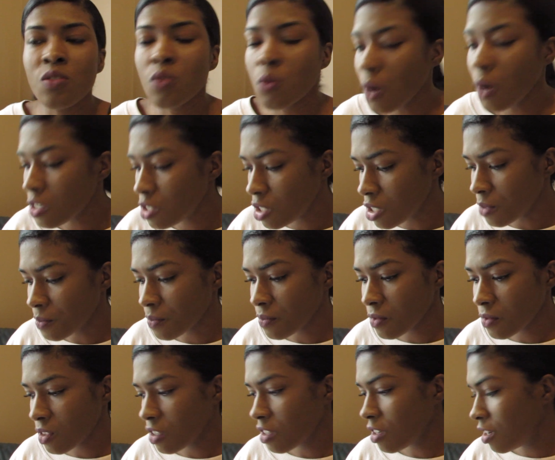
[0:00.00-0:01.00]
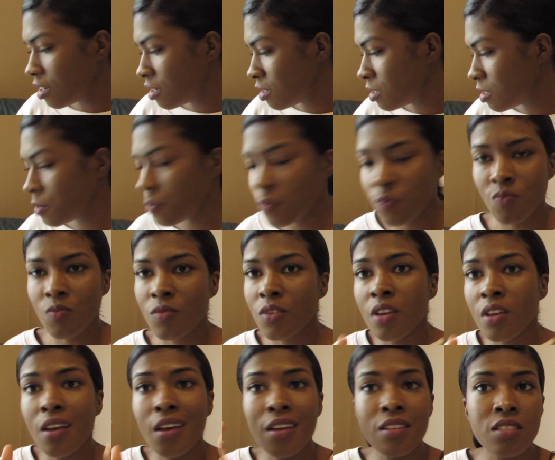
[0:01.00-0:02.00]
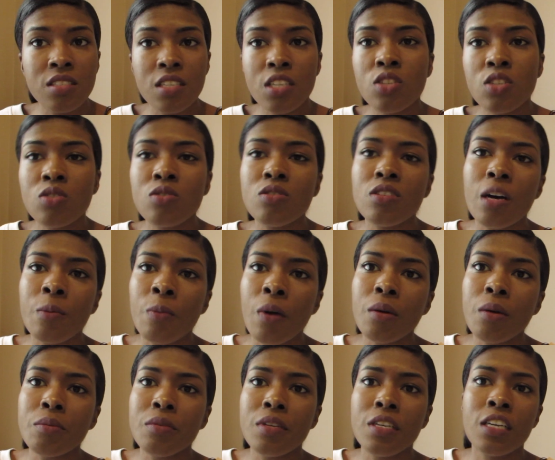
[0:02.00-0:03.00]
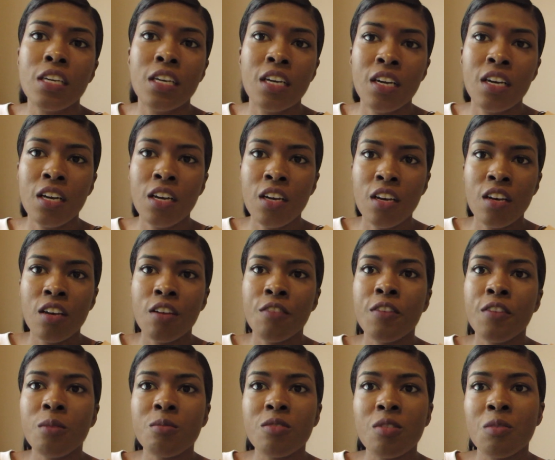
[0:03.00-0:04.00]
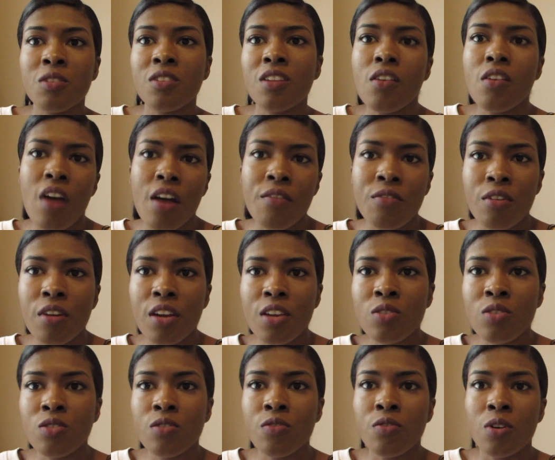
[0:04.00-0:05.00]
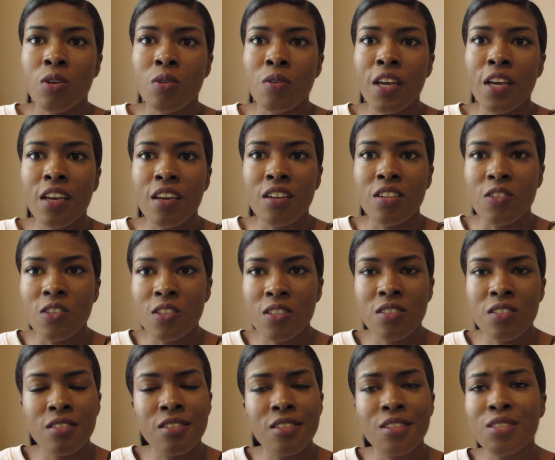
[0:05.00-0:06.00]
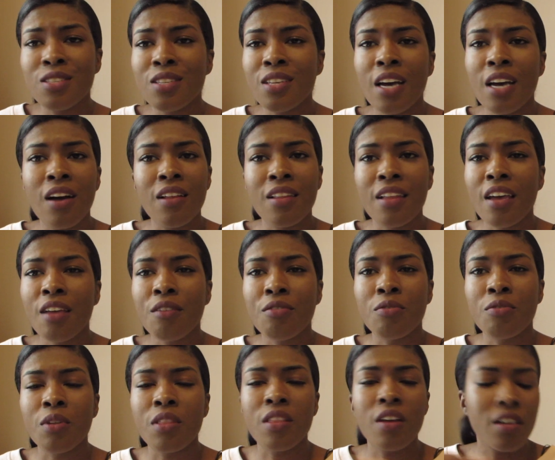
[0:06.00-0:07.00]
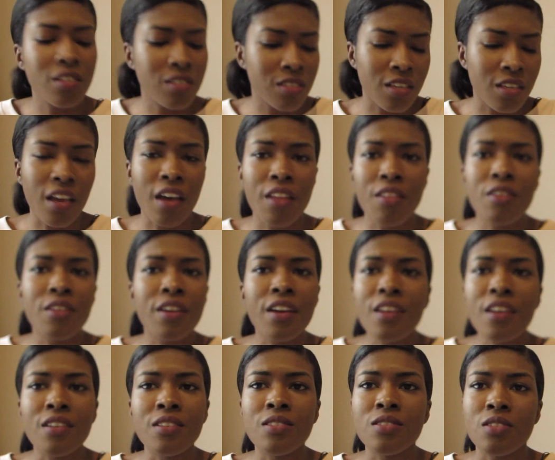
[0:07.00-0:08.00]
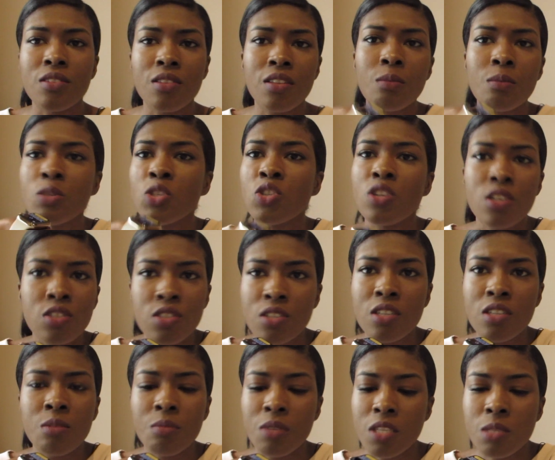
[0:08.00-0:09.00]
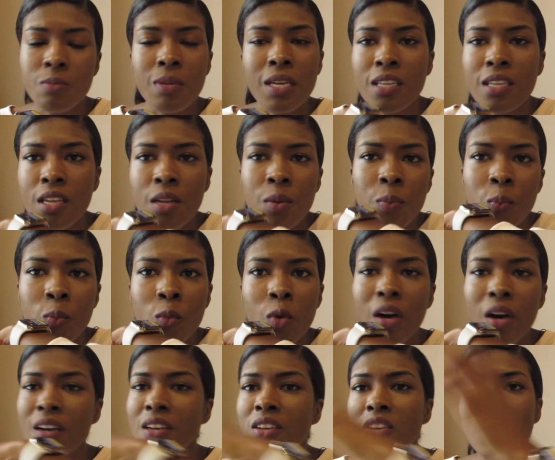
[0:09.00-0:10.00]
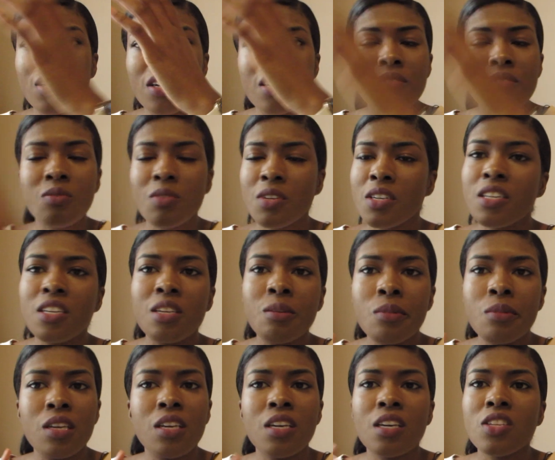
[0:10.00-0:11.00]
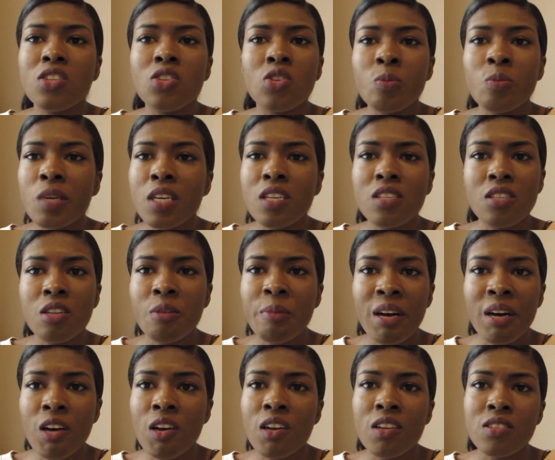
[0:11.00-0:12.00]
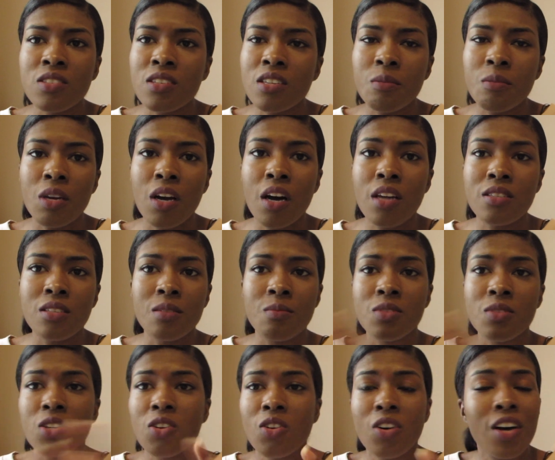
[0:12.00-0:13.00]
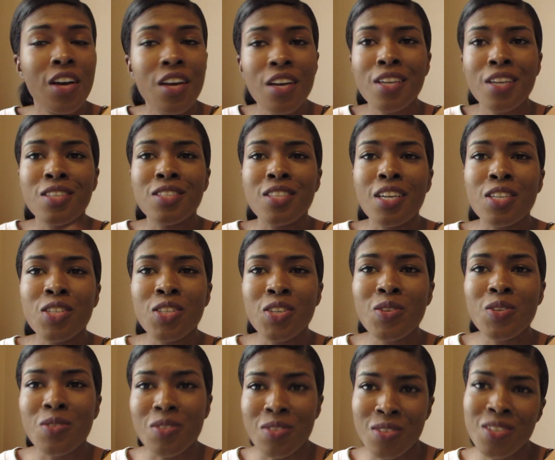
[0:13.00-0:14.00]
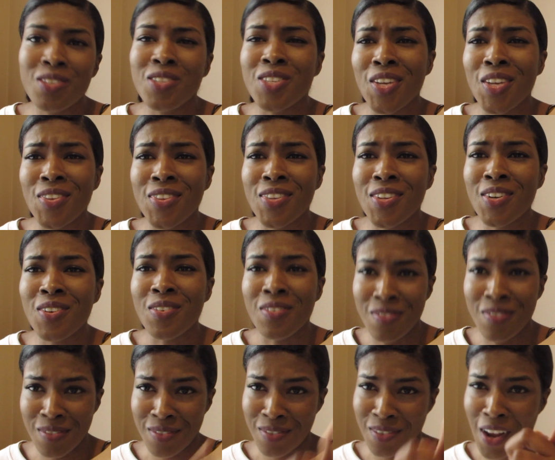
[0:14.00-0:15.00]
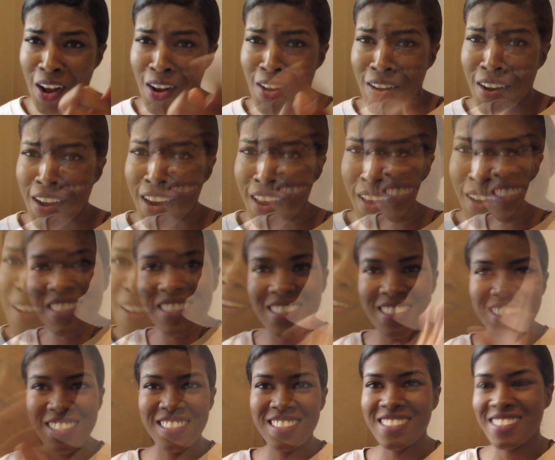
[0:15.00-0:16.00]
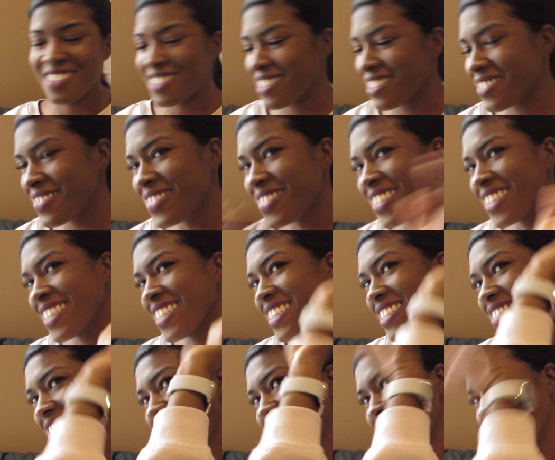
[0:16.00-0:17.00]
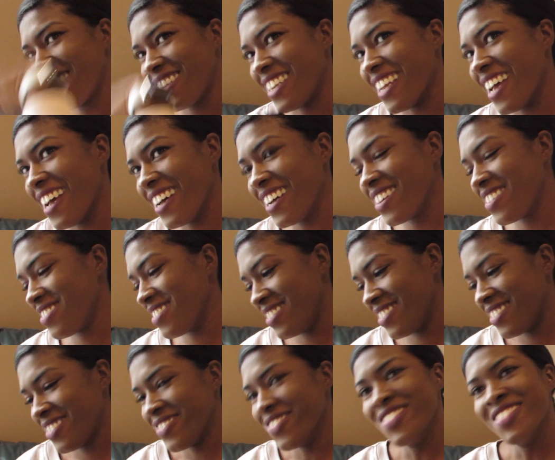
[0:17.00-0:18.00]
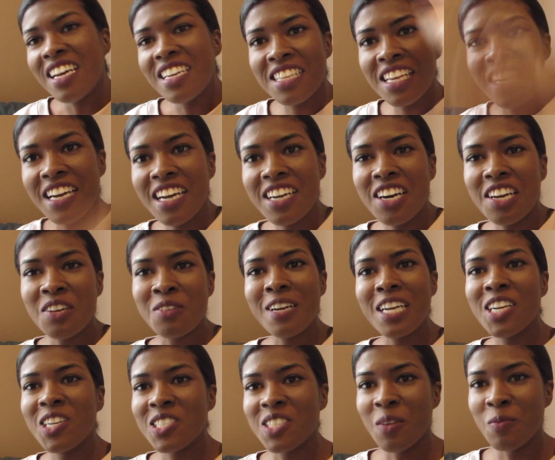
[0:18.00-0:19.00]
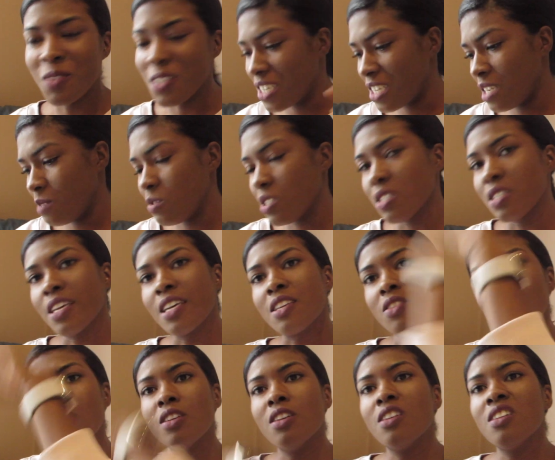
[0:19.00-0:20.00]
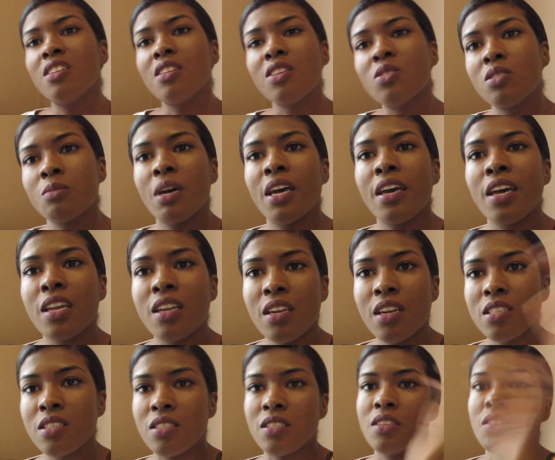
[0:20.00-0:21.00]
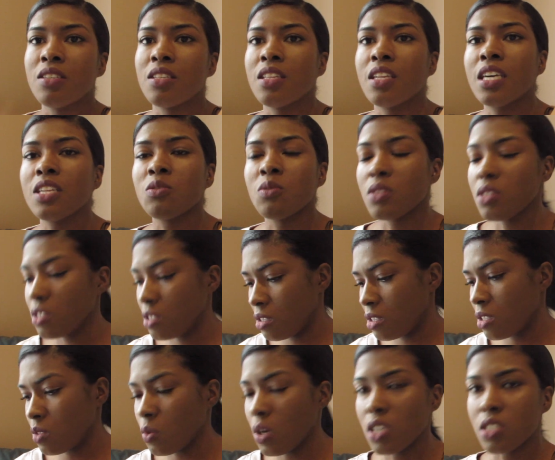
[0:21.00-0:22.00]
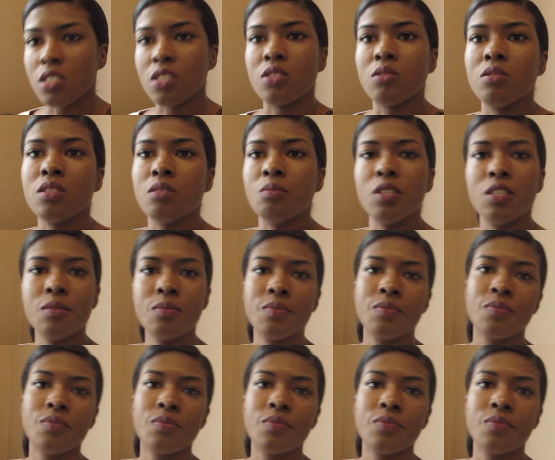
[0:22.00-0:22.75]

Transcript: for watching, and stay tuned. I'll probably film some stuff after I use it for a week and just see how life with us together is. I'm sure it's gonna be splendid. Mwah, you know, we're gonna be two peas in a pod. It's gonna be awesome. So stay tuned. See you soon. Alrighty. You shouldn't have. It's like I got a ring or something, and I'm just like using my hand unnecessarily. That's what this watch is doing to me.